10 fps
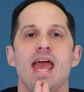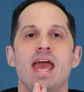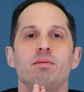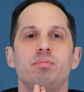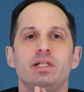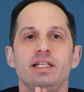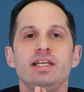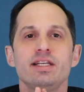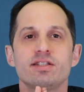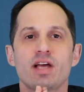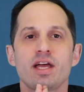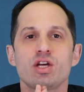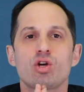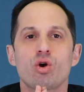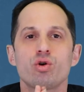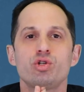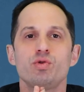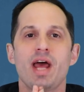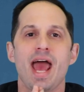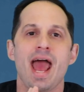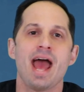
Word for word: And please, I encourage you to